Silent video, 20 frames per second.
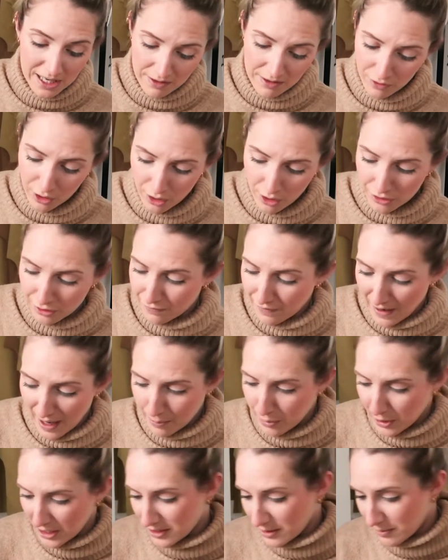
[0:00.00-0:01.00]
even got the
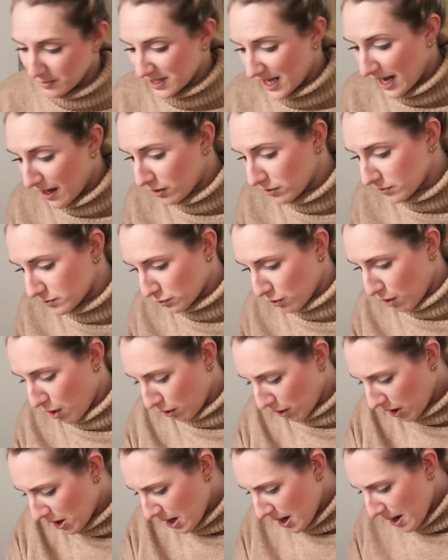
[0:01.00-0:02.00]
fabrics themselves
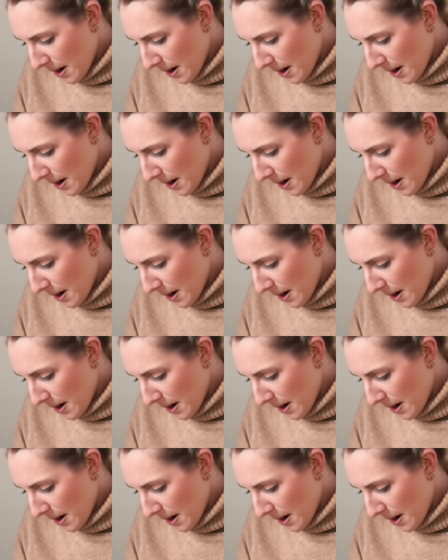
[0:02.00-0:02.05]
wrong.